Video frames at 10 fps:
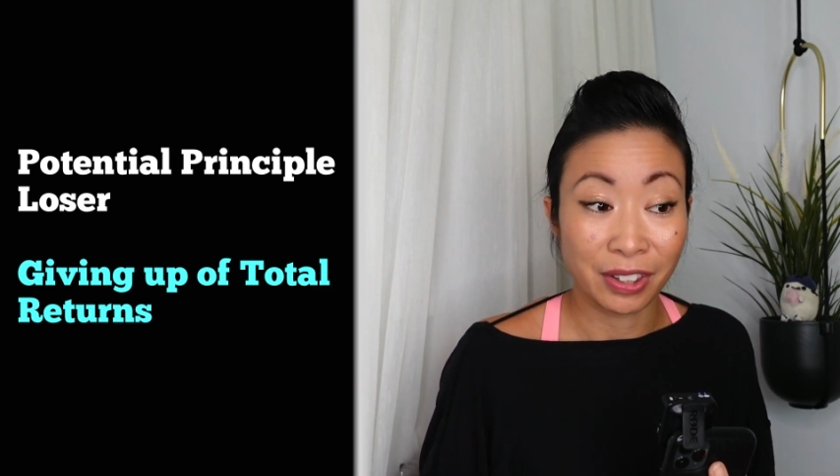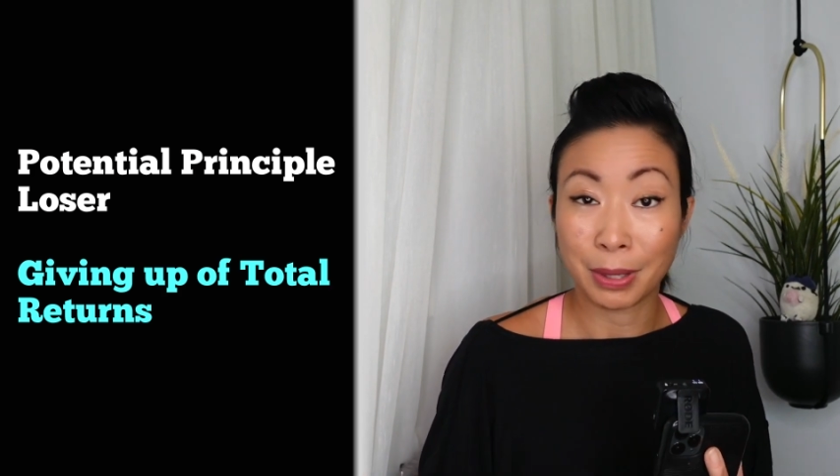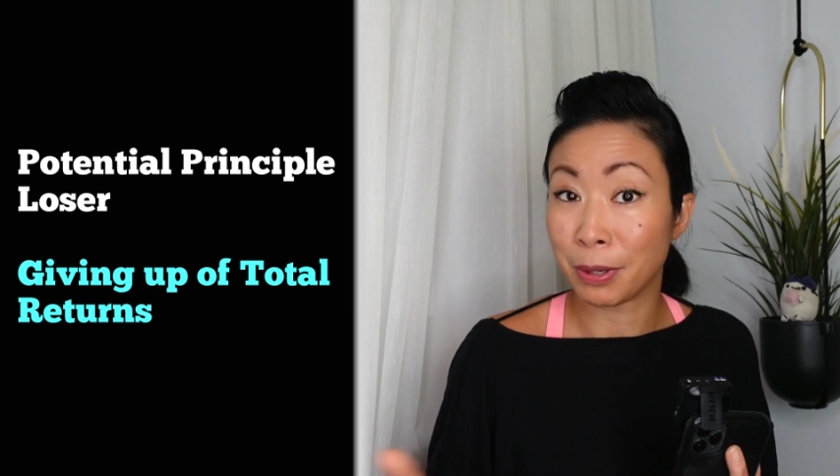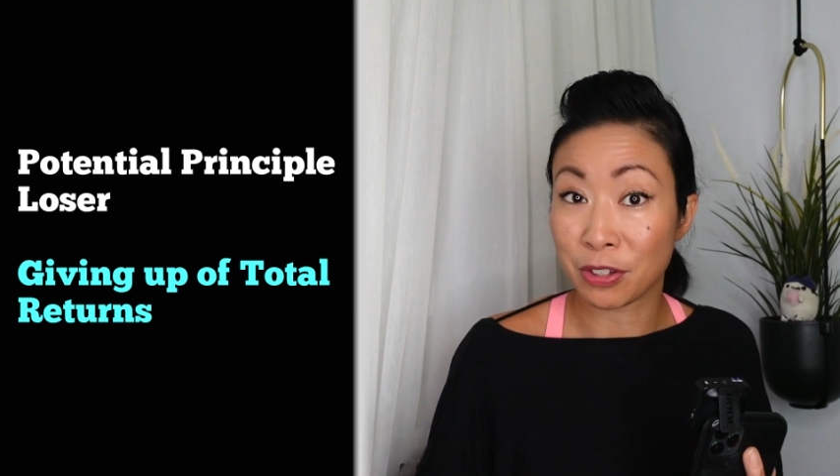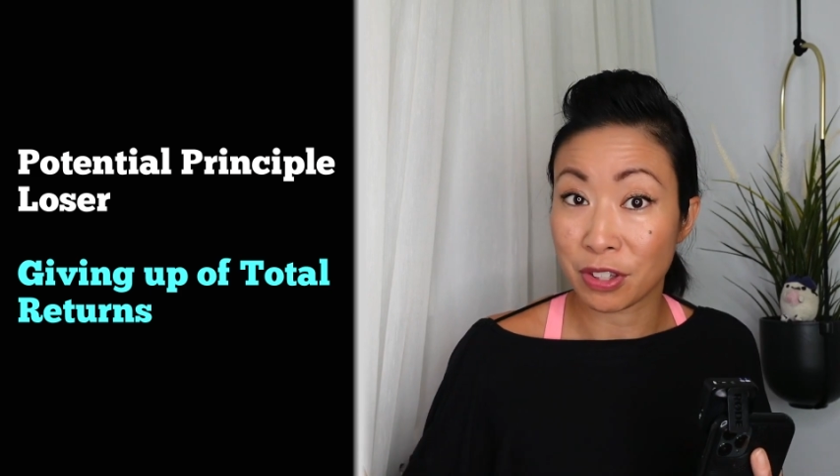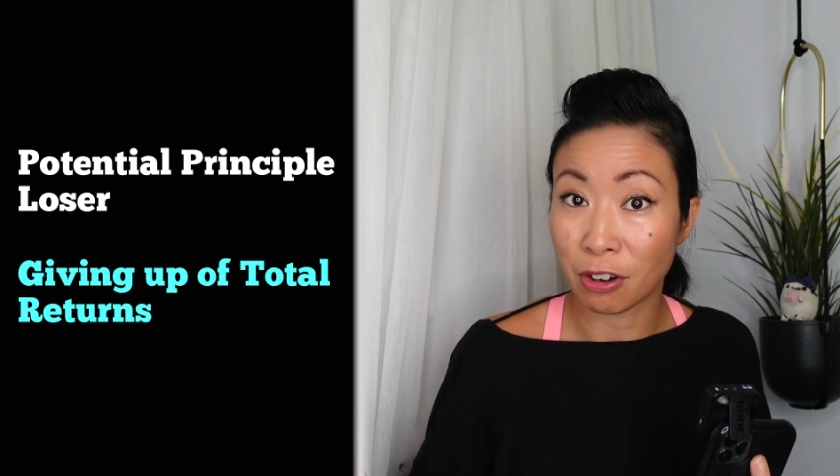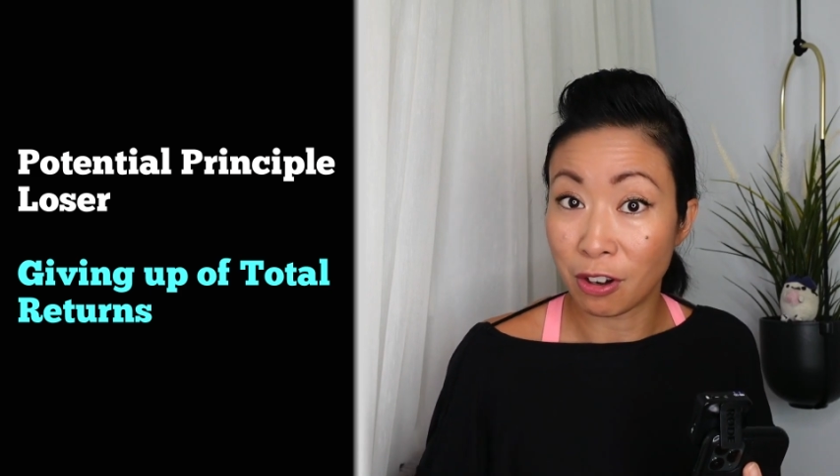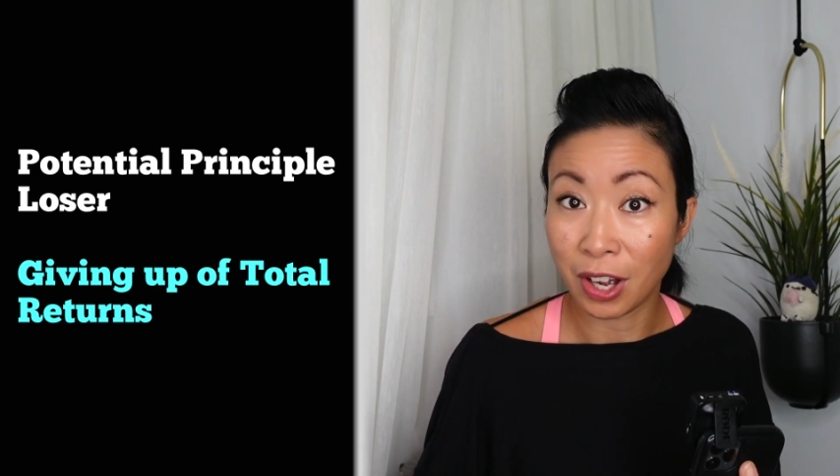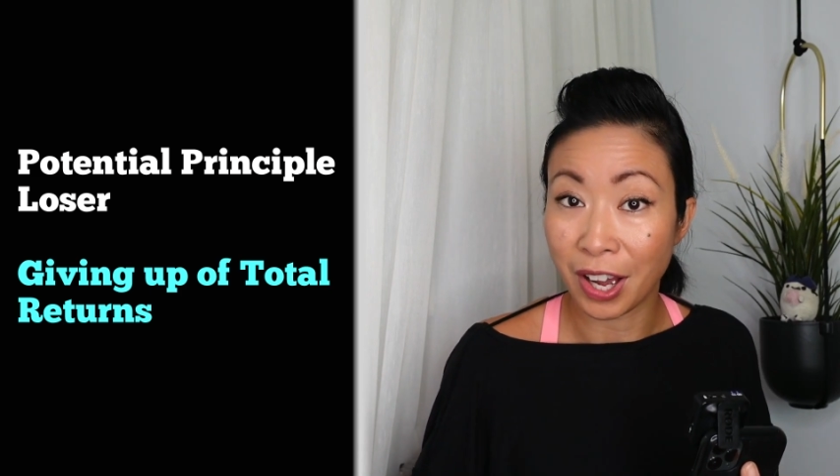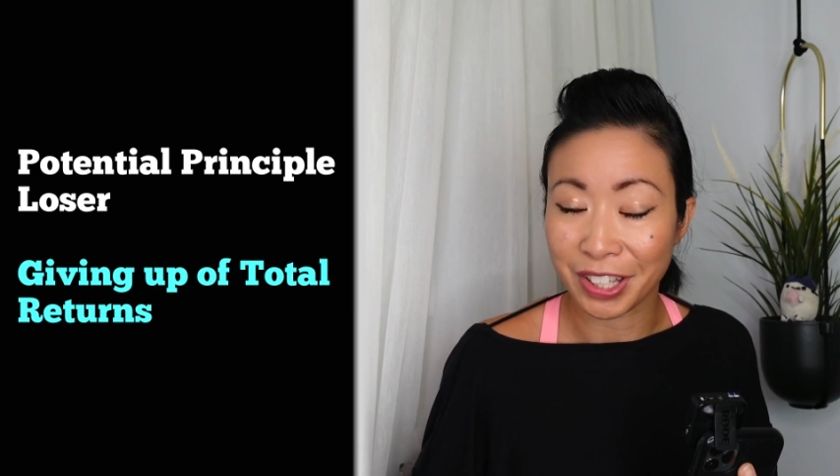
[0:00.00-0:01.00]
amongst all
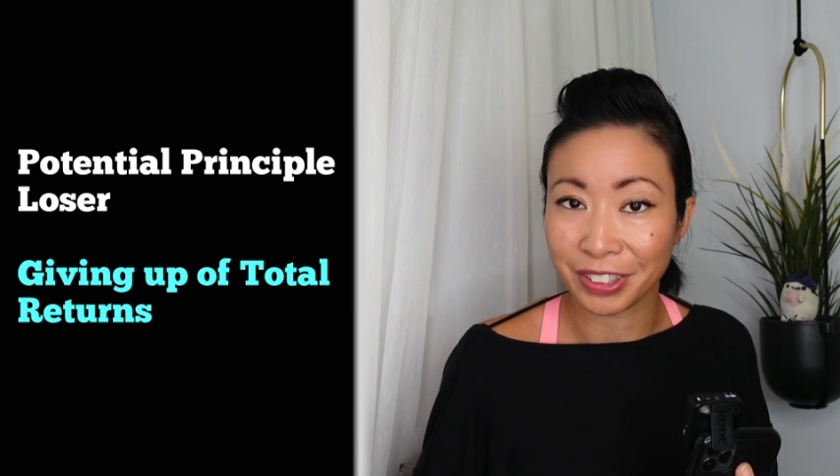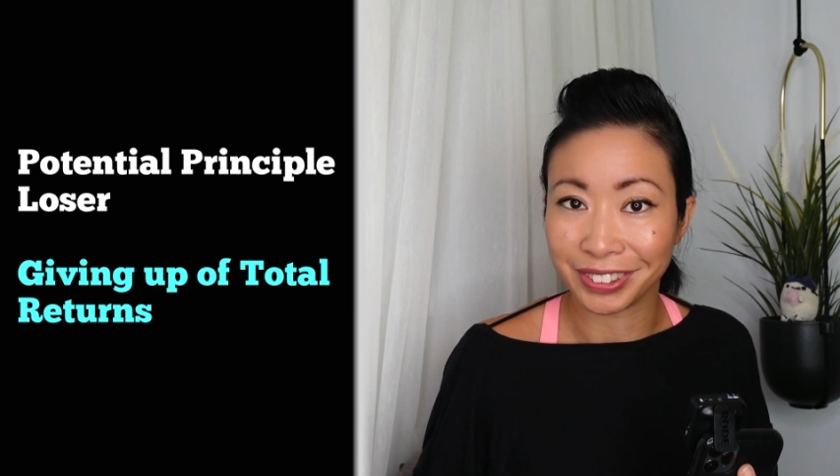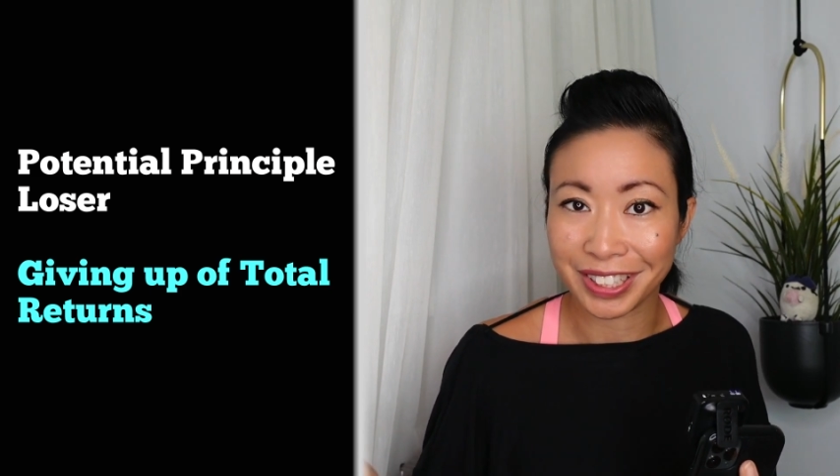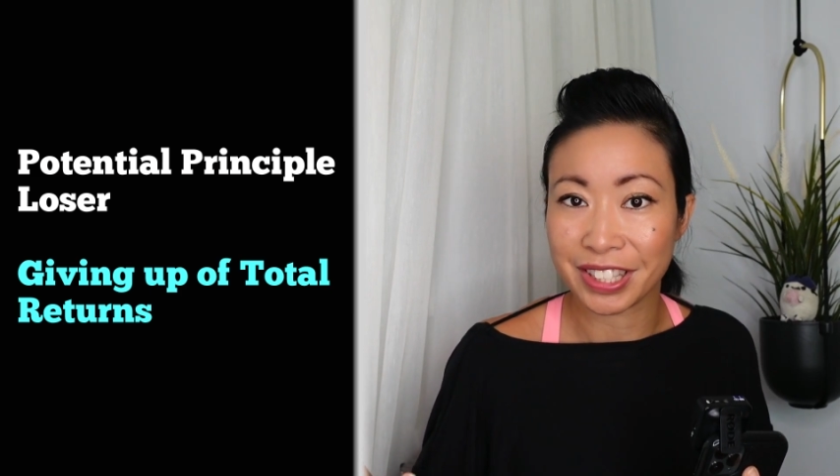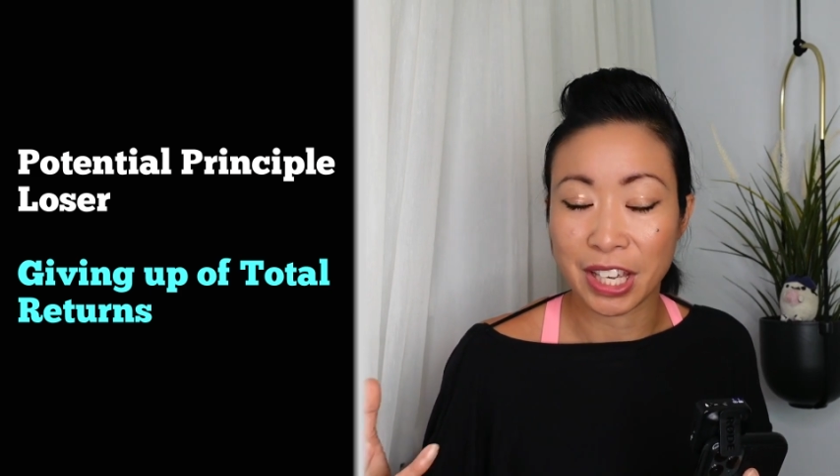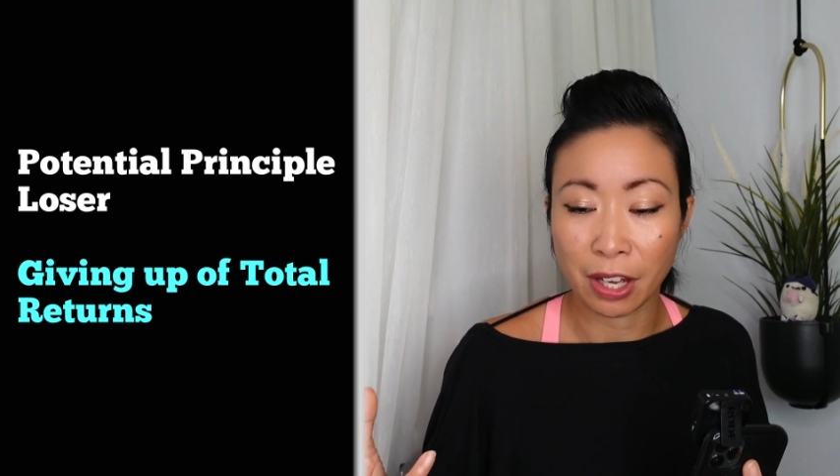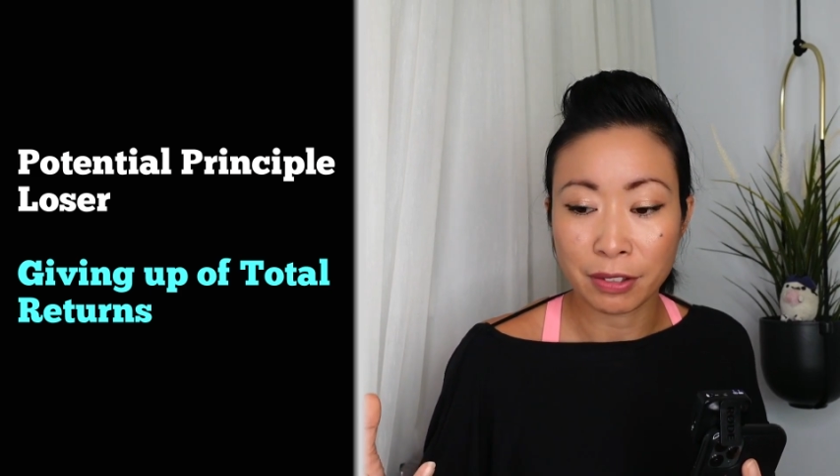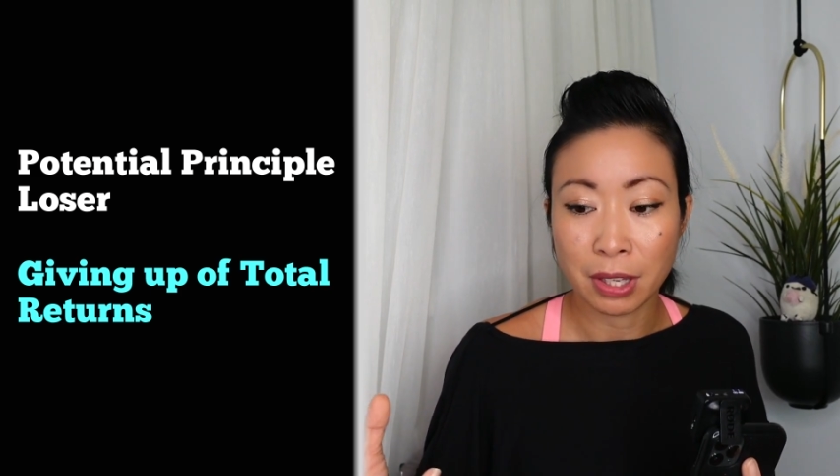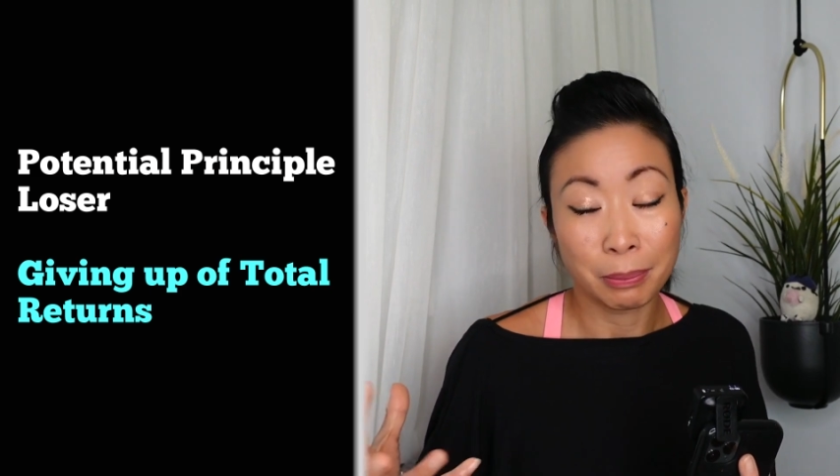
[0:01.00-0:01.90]
high yield ETFs